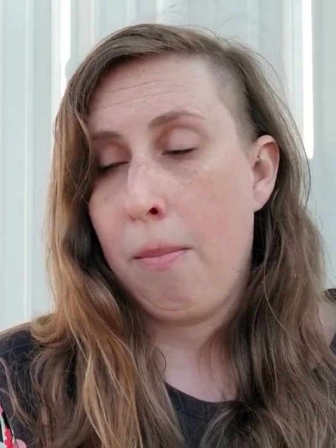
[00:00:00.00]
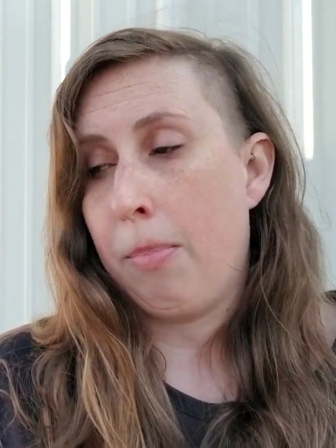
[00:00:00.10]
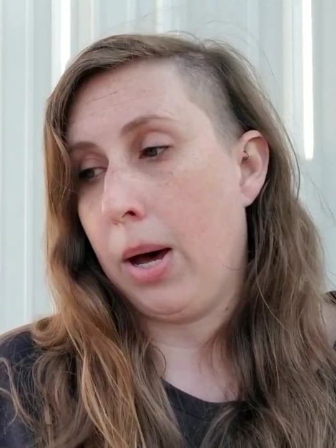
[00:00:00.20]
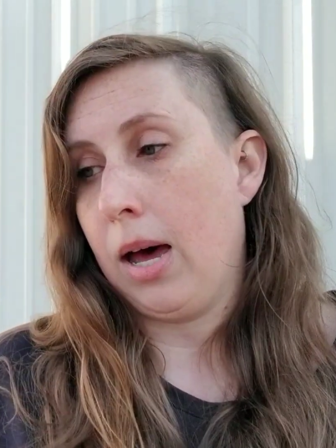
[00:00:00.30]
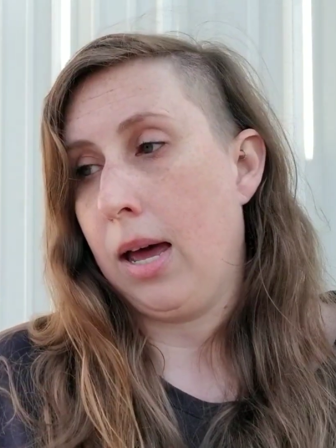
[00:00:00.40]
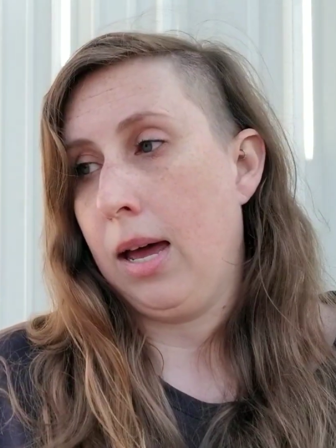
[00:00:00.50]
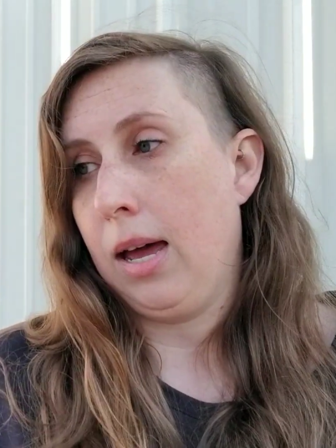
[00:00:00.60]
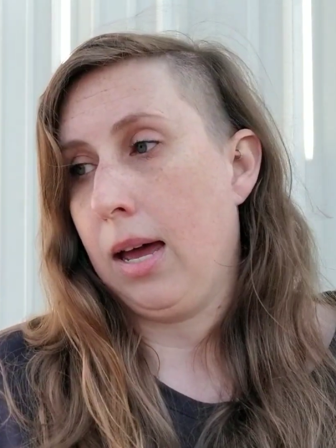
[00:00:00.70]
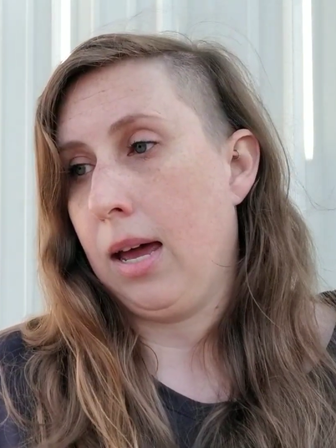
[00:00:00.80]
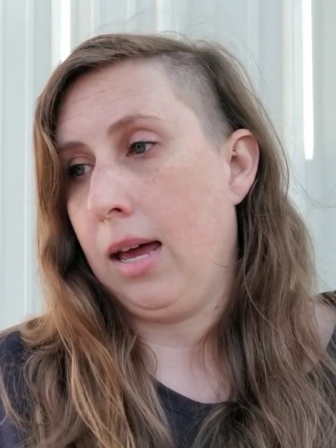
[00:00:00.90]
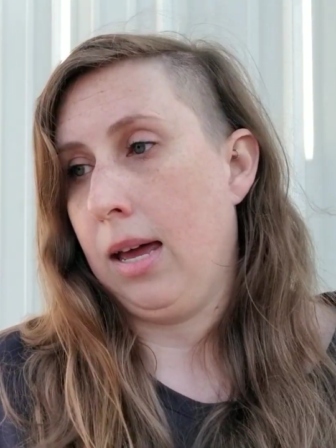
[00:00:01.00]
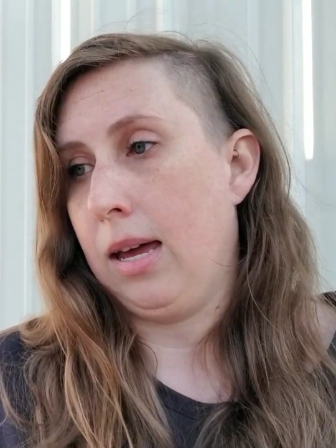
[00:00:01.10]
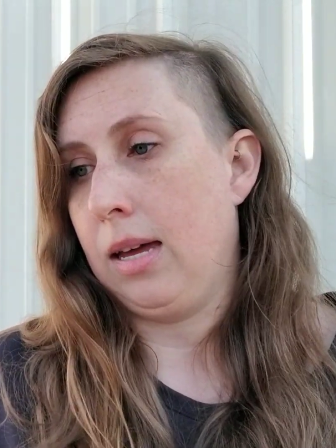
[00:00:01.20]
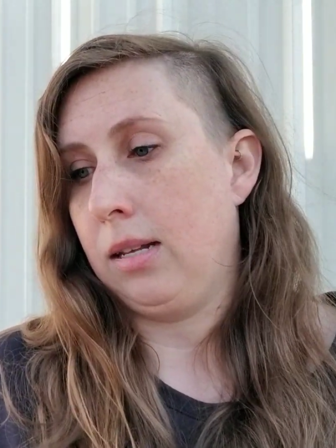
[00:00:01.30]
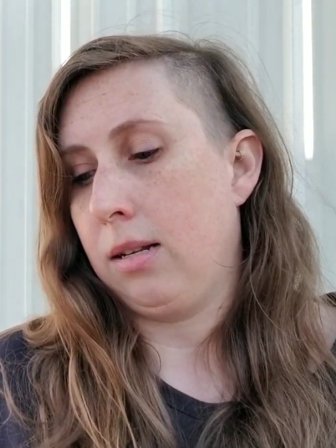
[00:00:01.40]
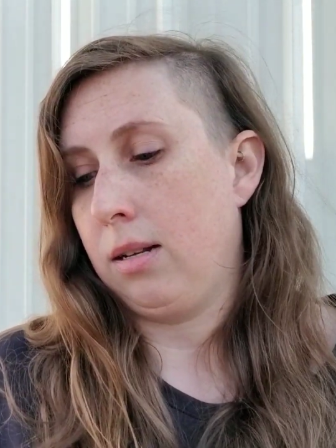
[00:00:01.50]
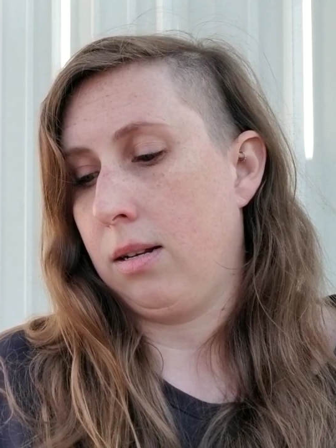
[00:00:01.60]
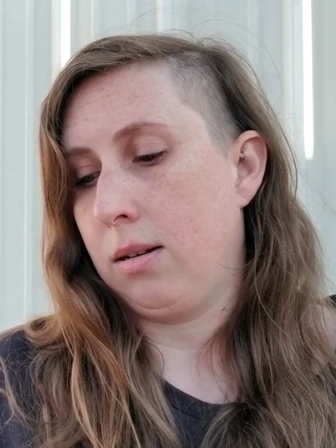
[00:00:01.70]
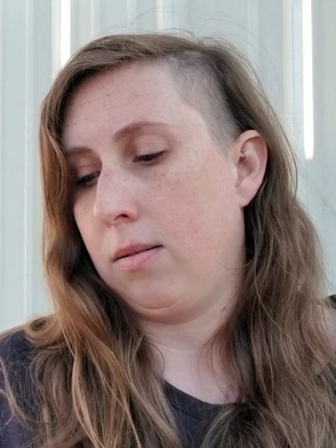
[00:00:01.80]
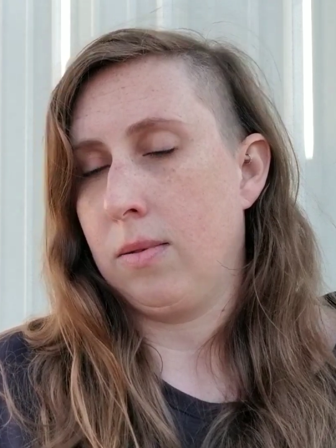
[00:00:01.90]
but it
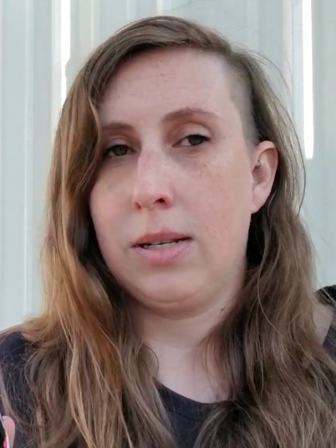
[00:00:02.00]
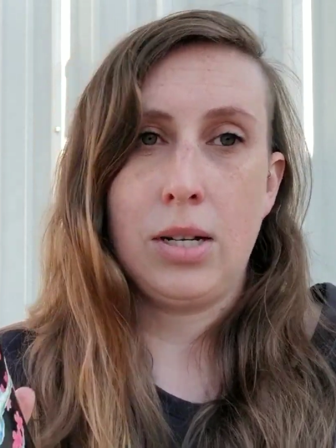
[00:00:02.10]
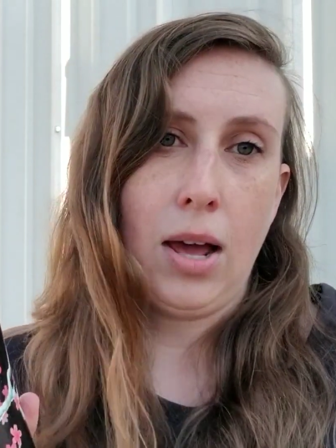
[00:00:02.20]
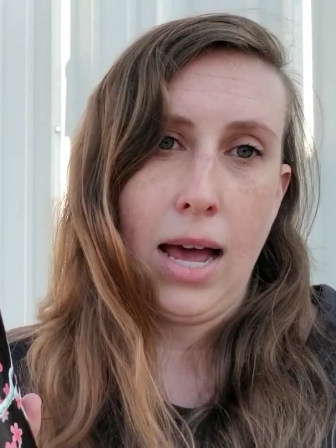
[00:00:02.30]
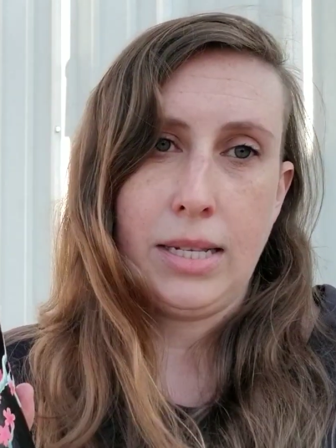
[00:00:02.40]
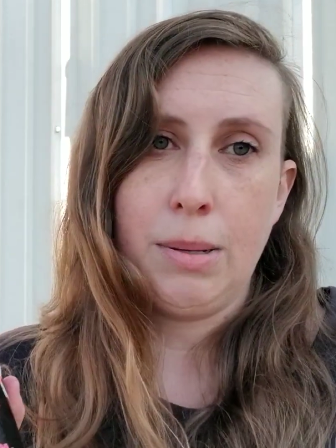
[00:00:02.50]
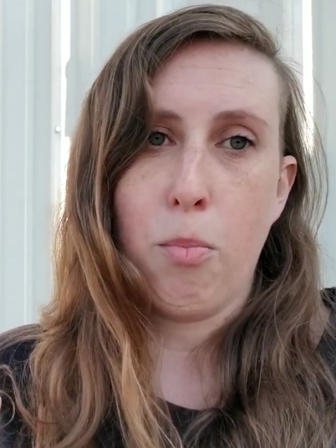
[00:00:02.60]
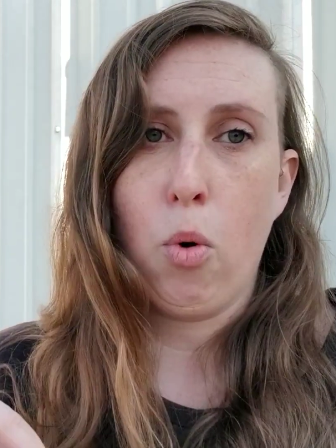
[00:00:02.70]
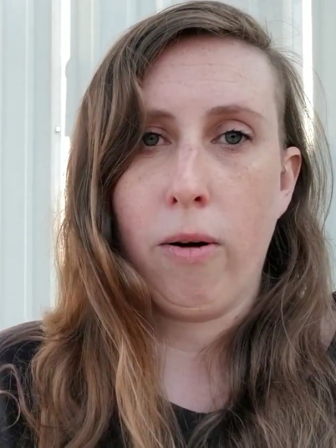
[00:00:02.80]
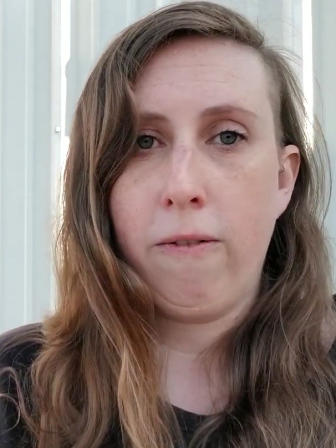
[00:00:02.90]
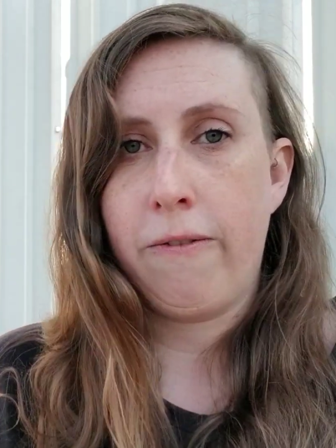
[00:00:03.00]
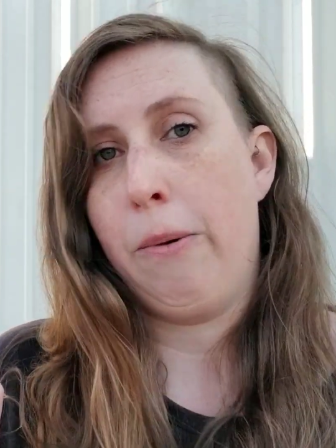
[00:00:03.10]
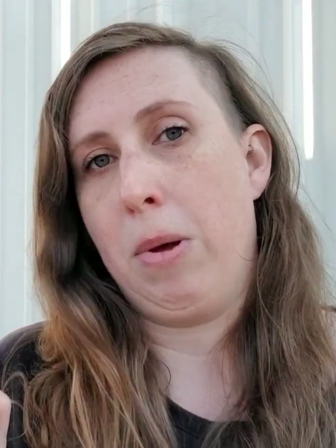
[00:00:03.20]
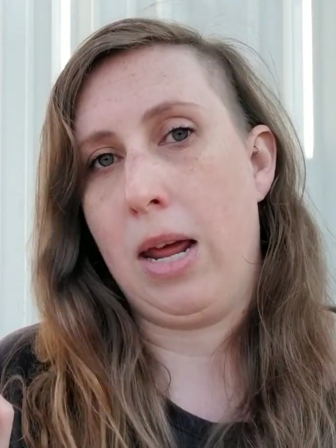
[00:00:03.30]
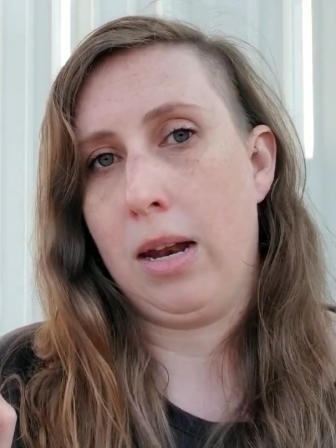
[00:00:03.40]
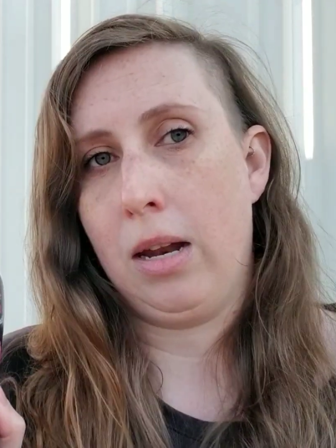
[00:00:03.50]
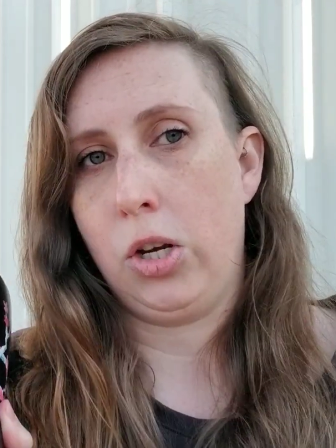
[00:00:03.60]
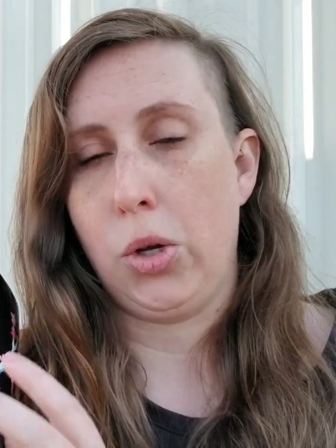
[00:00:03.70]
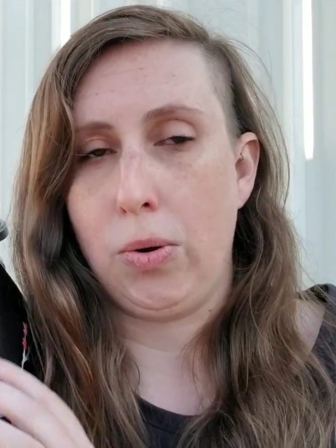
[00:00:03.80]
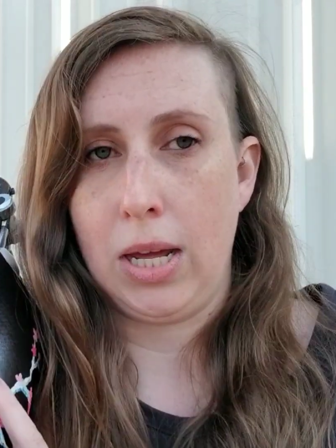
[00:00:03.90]
still had some more feminine
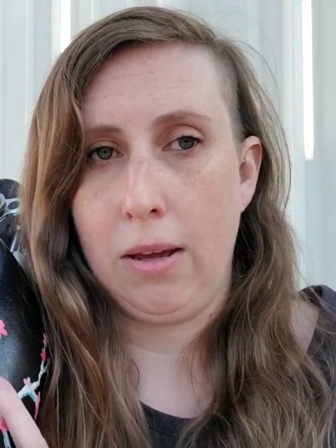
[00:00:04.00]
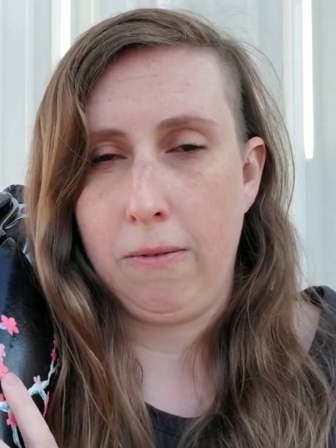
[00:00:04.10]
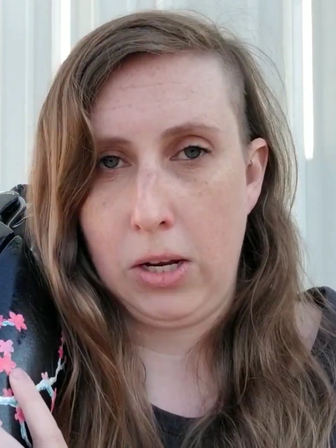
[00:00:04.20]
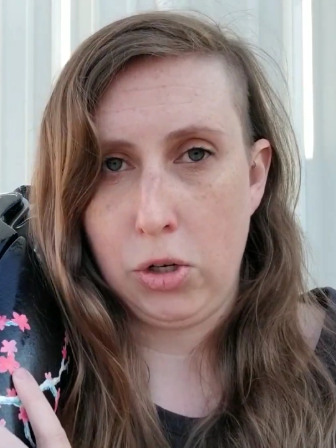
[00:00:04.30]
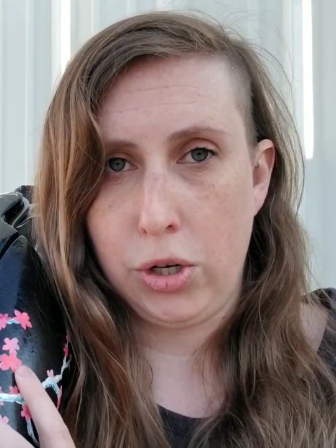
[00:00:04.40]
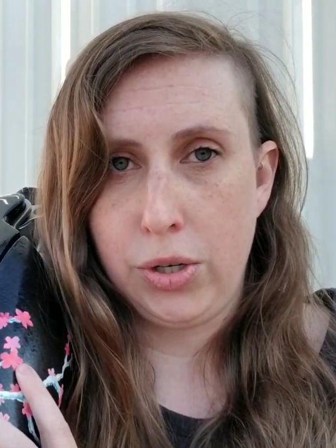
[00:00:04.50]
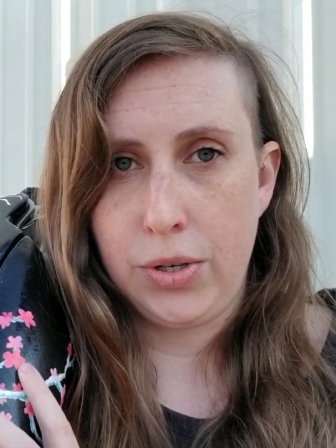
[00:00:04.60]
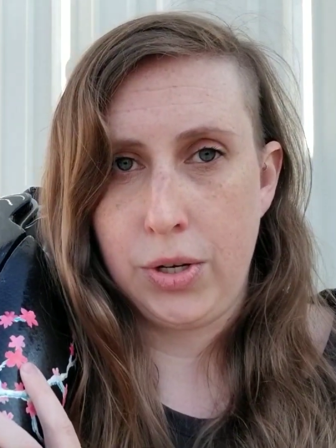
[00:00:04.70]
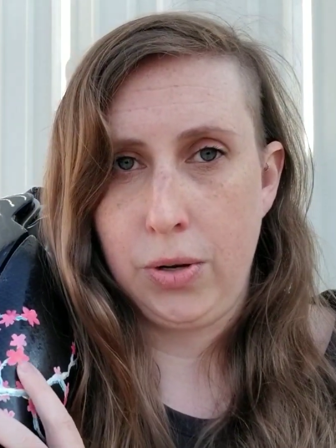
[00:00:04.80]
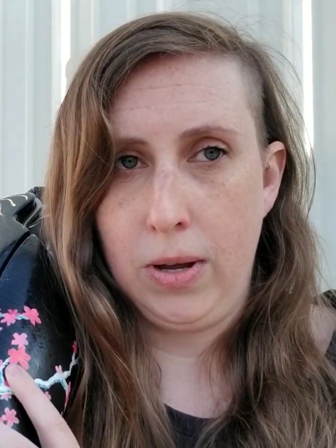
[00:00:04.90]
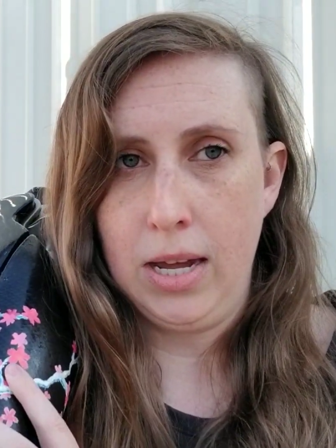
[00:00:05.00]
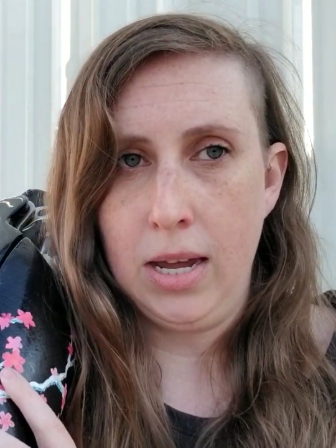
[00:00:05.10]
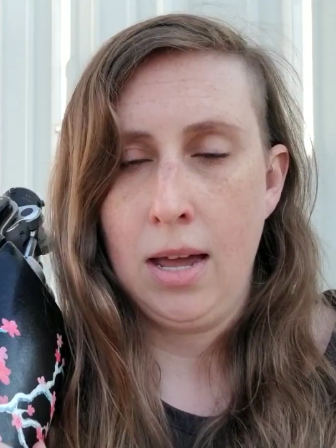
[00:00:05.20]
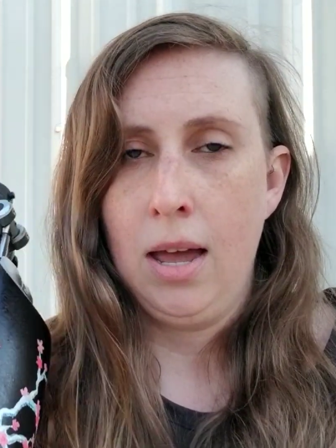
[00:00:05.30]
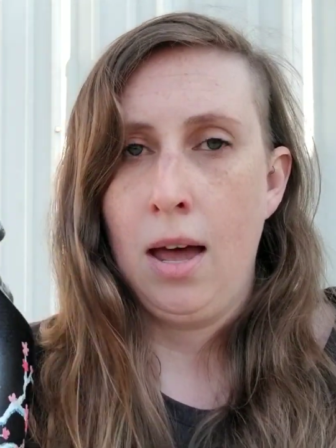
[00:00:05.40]
and unique features to it.